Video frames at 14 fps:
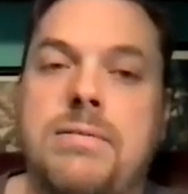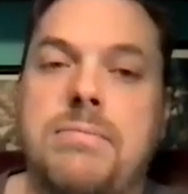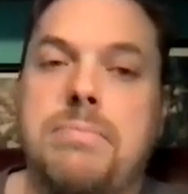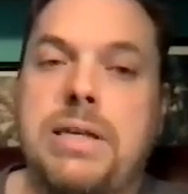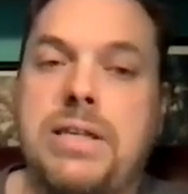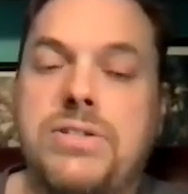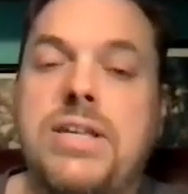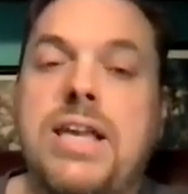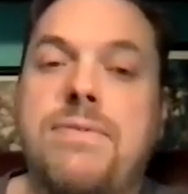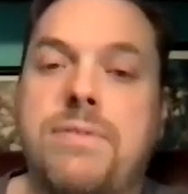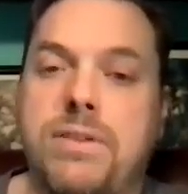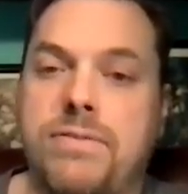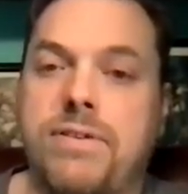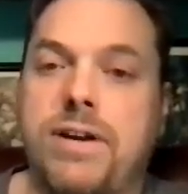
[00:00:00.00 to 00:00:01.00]
Be safe with
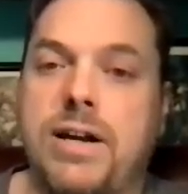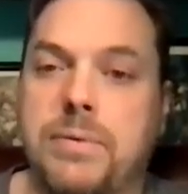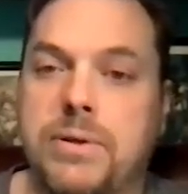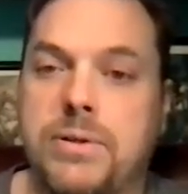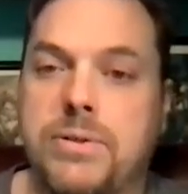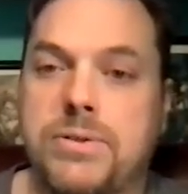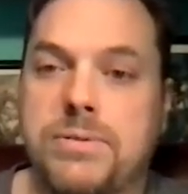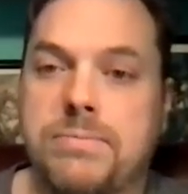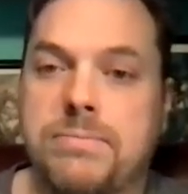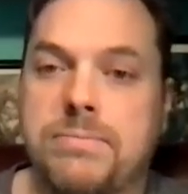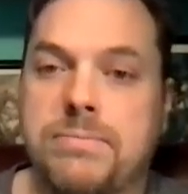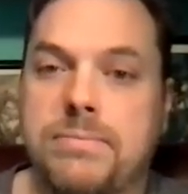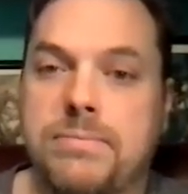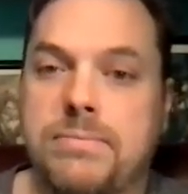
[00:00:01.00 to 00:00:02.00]
your fireworks.
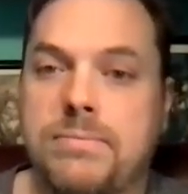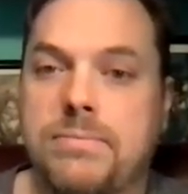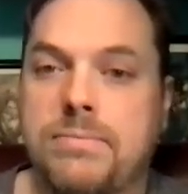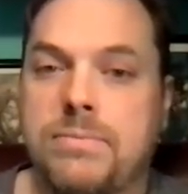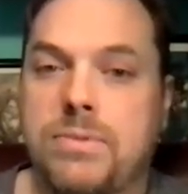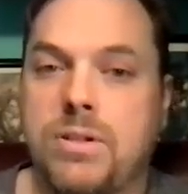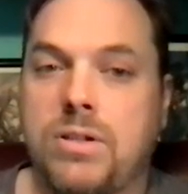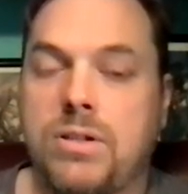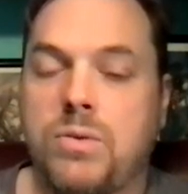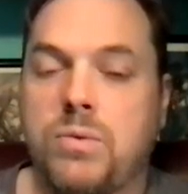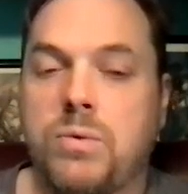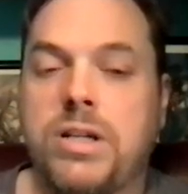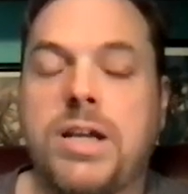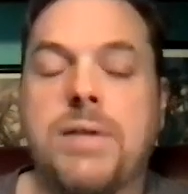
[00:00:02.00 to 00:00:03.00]

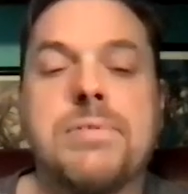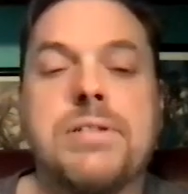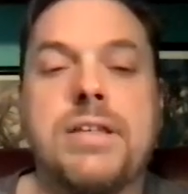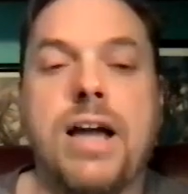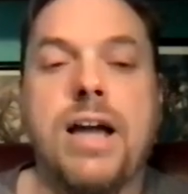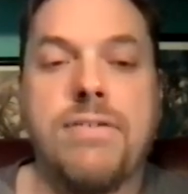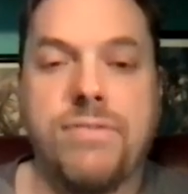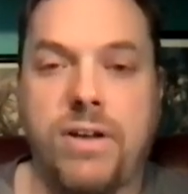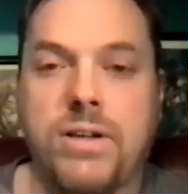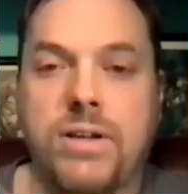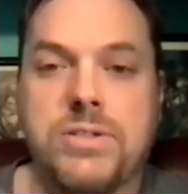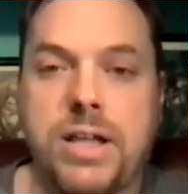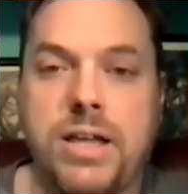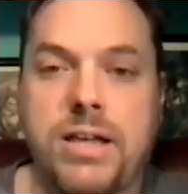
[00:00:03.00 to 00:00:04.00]
When it comes to Guy
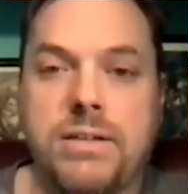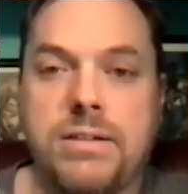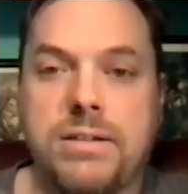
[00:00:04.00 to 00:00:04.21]
Fawkes Day,